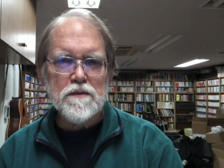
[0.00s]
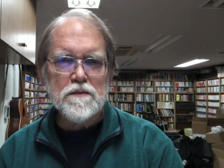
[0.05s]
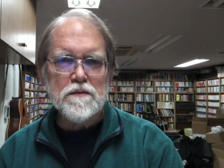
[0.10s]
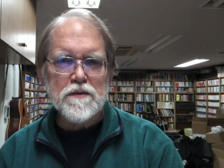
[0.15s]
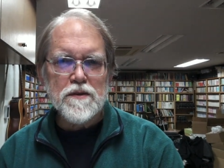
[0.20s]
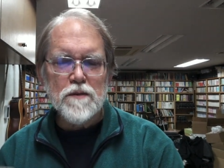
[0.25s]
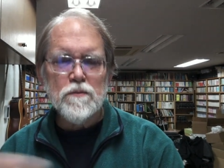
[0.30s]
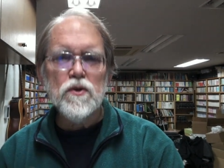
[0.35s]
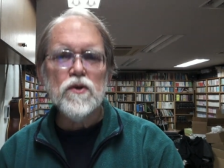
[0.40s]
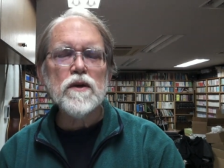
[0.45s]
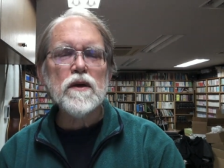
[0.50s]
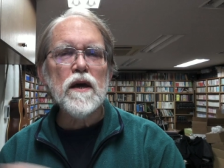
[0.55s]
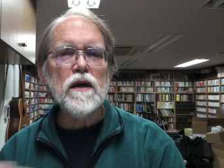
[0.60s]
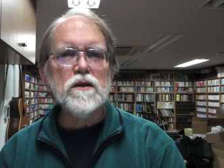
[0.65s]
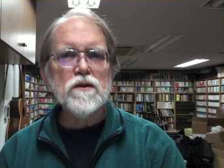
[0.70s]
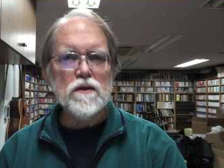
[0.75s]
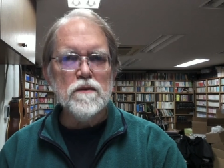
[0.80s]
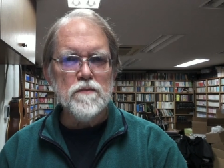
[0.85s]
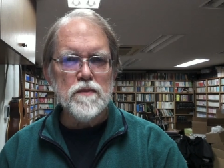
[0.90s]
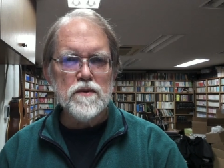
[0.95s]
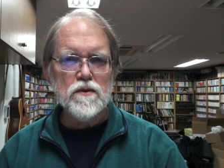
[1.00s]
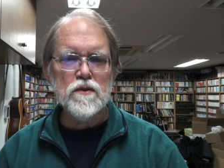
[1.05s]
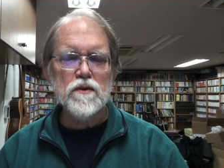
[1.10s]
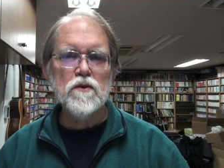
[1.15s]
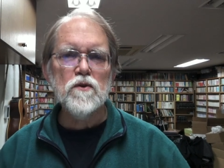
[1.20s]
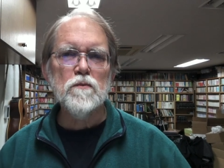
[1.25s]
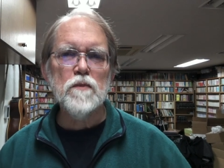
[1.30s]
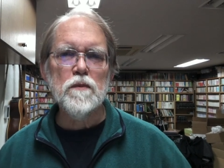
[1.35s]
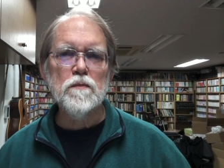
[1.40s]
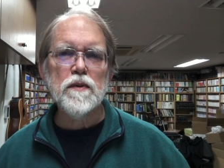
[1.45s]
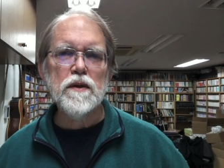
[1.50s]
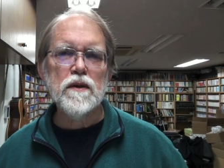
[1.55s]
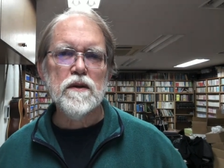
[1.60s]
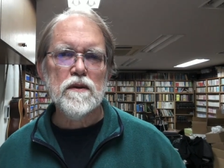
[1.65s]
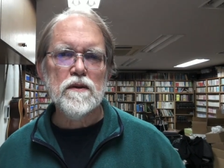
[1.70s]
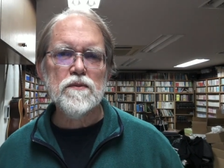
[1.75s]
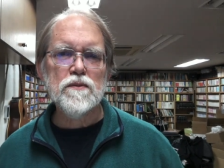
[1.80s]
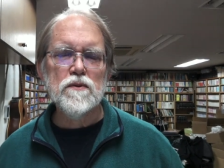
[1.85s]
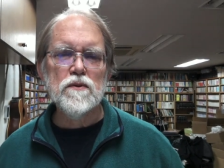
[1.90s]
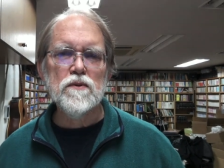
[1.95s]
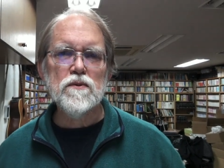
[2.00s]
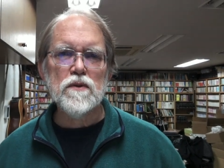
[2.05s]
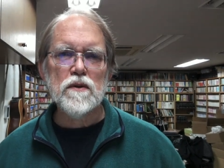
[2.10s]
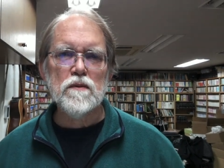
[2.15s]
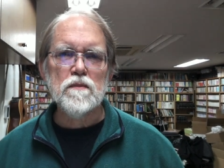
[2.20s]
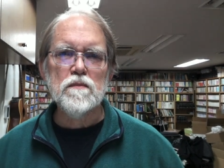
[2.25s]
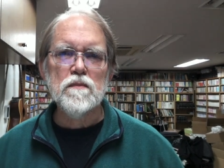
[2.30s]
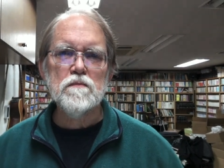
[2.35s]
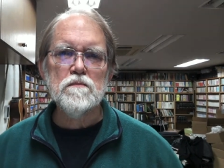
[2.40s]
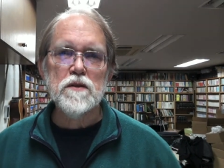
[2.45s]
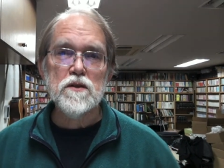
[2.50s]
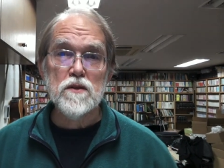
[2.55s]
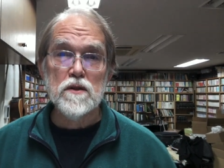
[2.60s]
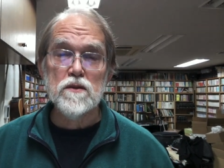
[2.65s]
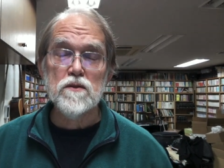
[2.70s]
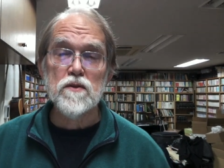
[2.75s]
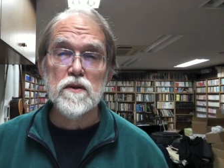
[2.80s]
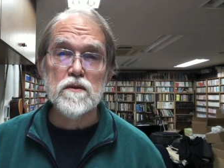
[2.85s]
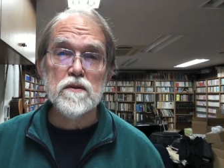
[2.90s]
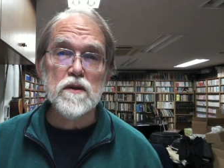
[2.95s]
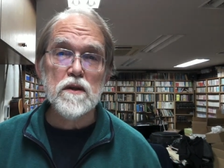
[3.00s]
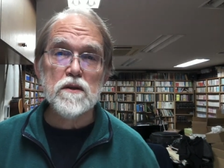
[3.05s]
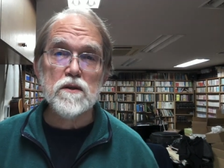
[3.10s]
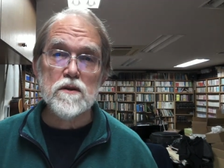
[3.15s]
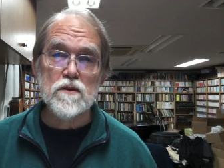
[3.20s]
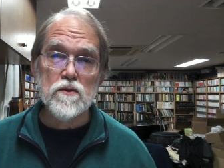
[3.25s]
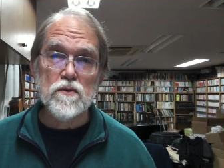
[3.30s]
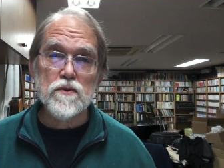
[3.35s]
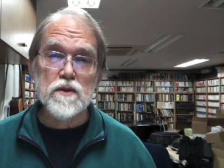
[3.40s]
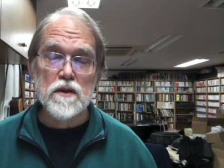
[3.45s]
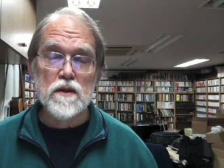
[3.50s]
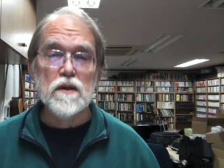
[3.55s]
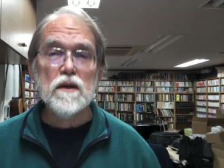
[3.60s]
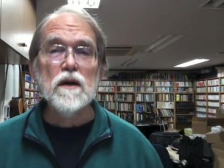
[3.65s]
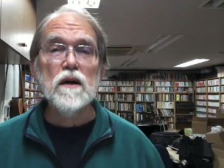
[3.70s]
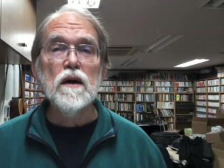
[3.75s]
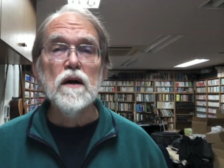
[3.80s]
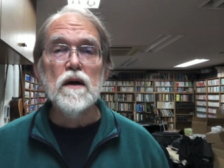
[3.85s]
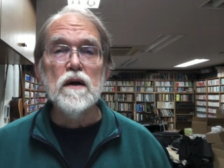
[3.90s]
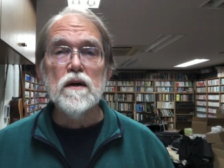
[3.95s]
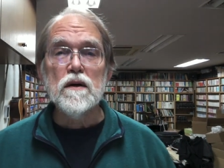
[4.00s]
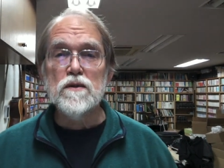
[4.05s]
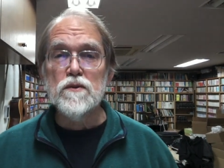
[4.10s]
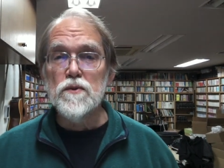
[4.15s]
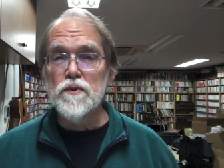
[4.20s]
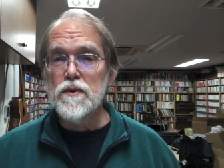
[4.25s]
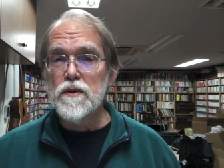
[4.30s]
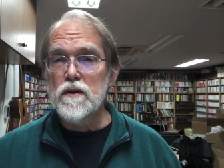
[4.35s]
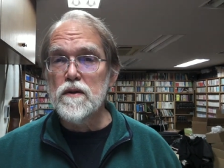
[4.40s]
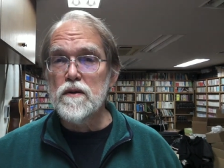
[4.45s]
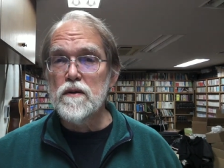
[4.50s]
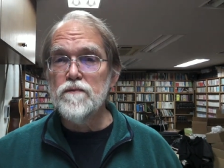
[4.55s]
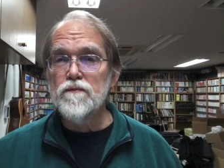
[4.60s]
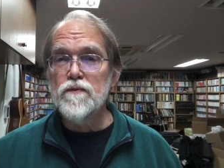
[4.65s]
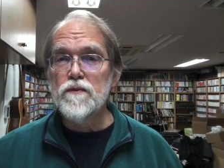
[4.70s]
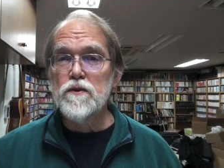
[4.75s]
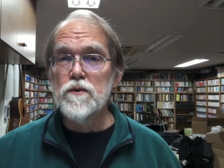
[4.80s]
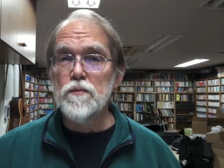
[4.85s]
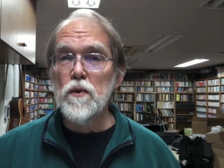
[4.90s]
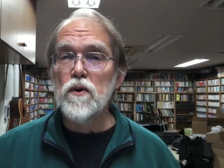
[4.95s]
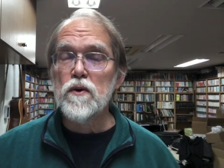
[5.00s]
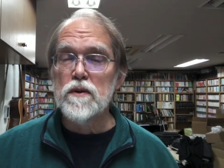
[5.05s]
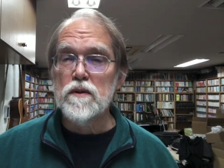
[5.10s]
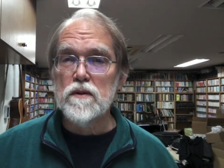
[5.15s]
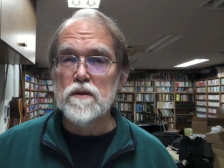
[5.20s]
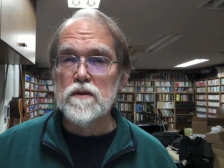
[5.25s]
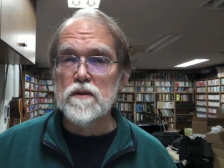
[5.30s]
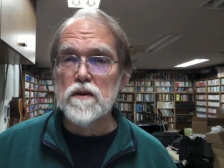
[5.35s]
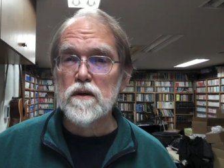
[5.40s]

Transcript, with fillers: communication between human beings using machine translation, using spoken